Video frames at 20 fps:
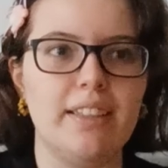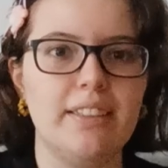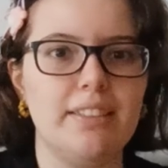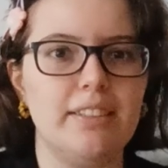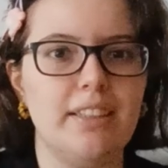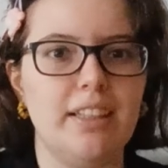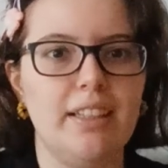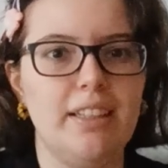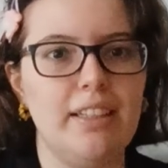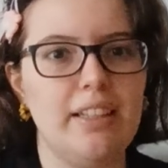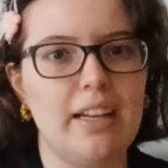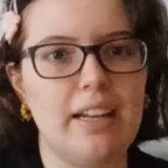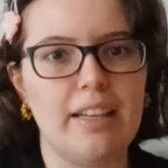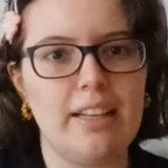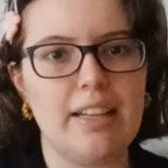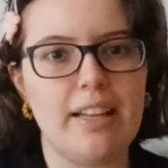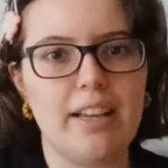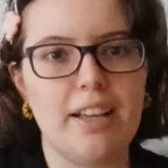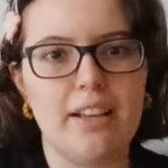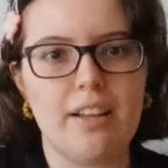
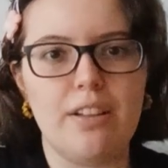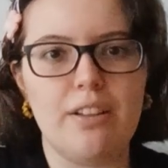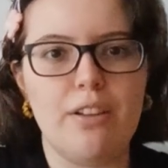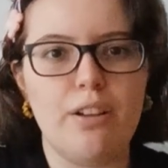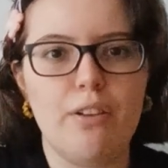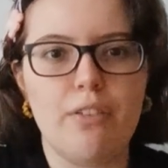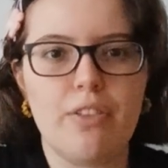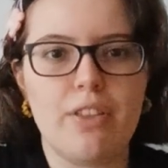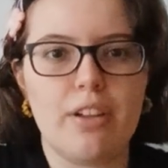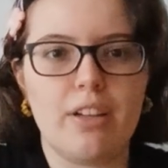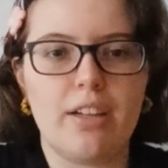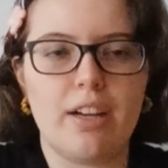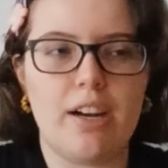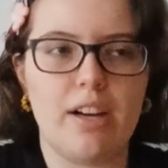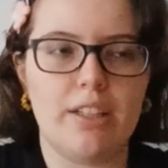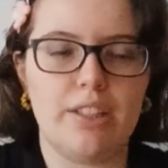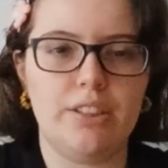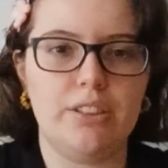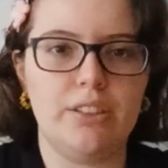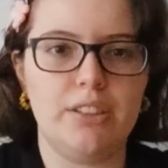I love the
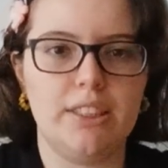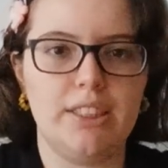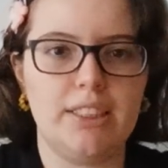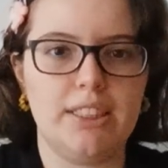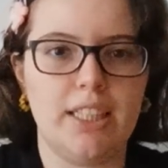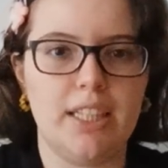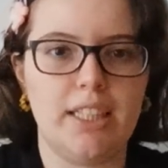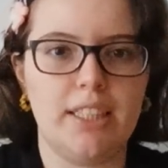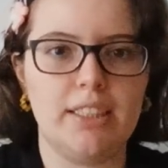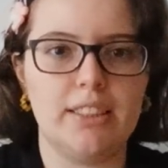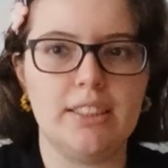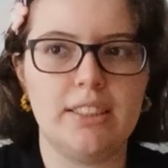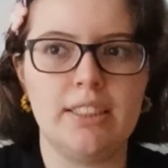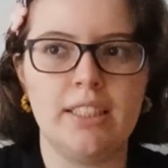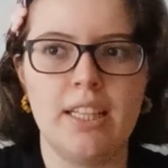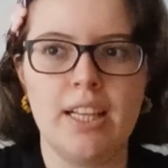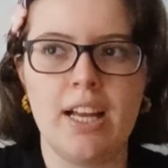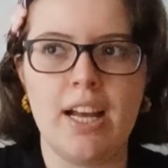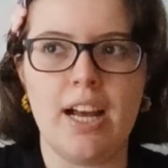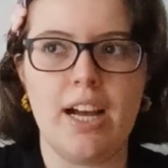character
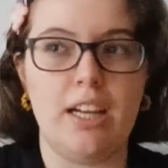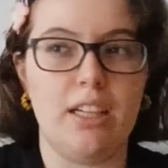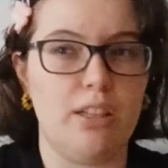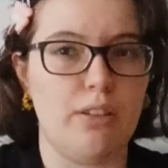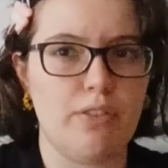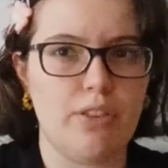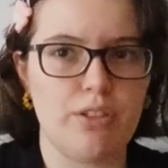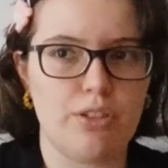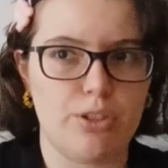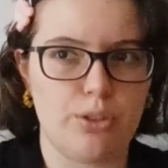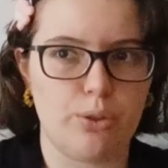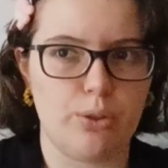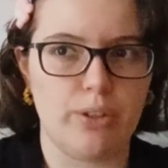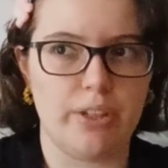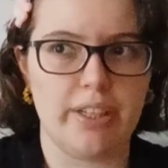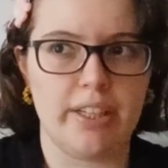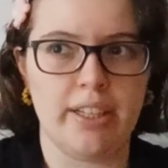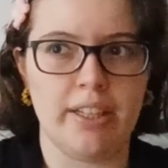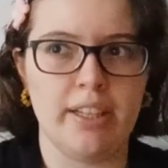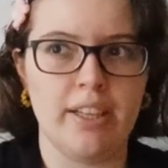designs, I love the
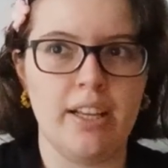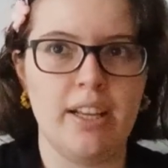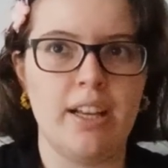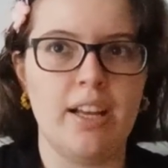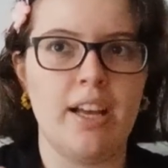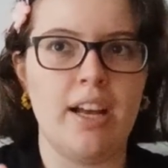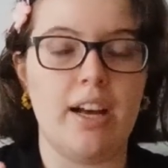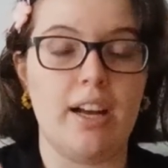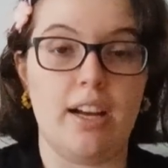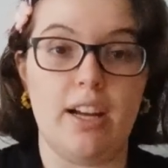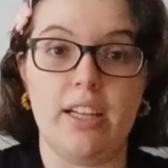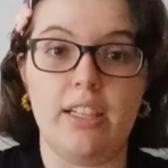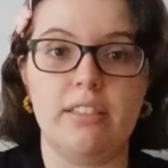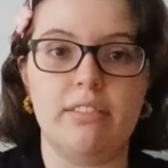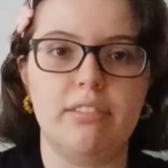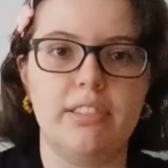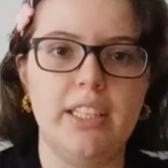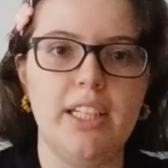story. I